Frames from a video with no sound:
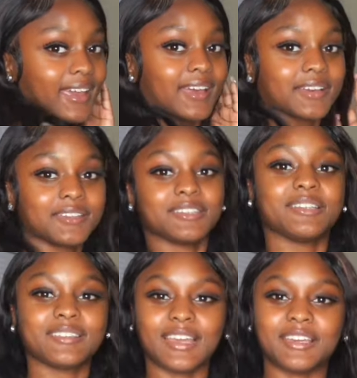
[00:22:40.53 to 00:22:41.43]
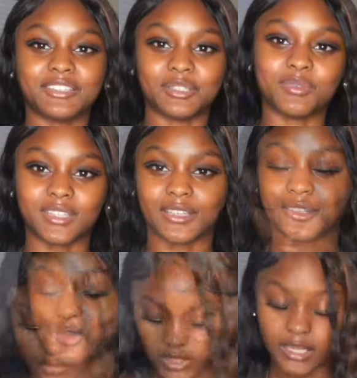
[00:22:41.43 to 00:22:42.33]
yeah, consider this like a gym set
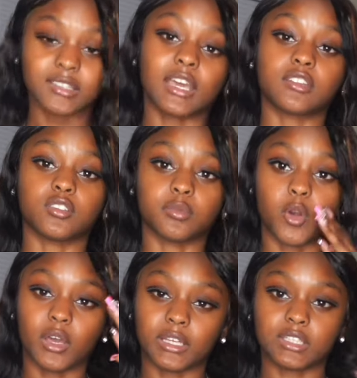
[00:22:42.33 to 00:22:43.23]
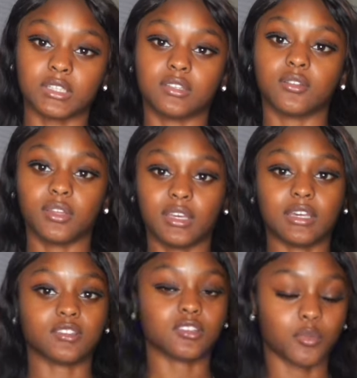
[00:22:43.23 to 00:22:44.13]
too. Yeah, it's an extra small actually. So an
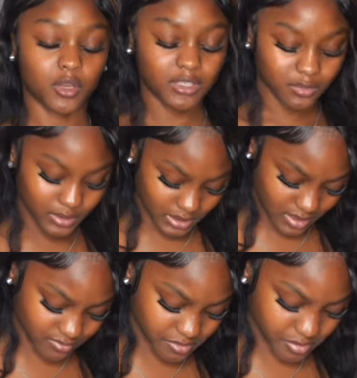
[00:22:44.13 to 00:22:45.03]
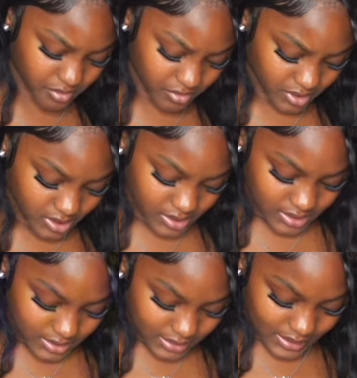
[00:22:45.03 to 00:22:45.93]
extra small, and it's really comfortable.
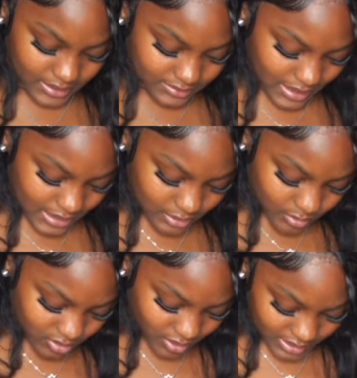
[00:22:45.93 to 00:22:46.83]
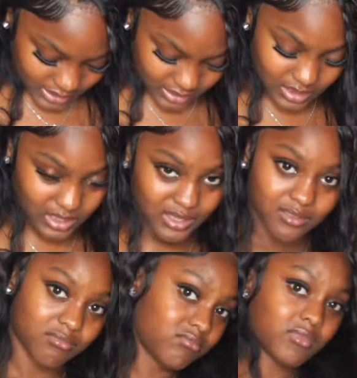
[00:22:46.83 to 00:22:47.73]
Like, it's not loose or anything.
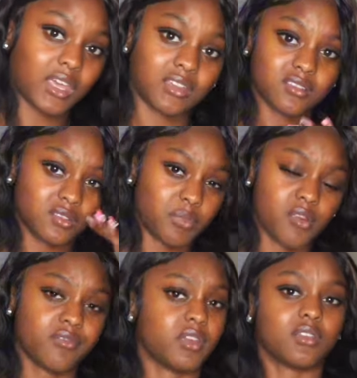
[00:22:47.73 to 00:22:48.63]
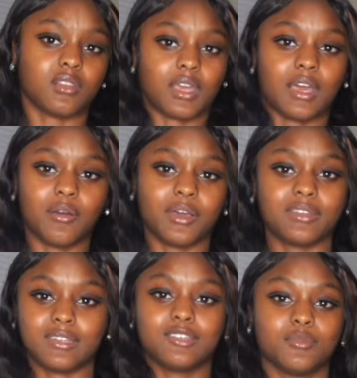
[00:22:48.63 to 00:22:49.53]
Like, it's just perfect. Like, I don't gotta
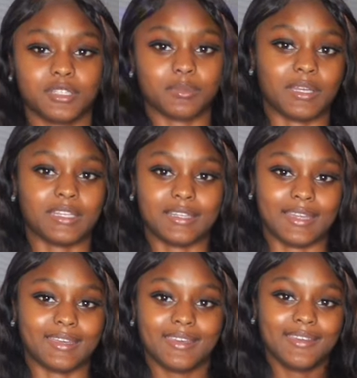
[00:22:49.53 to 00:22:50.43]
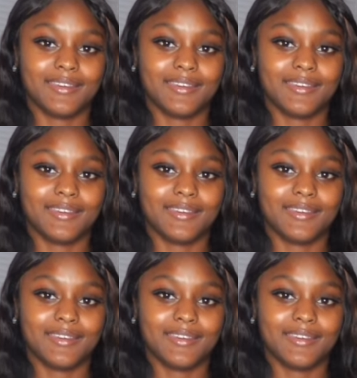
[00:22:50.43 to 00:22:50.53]
say too much about it. Like,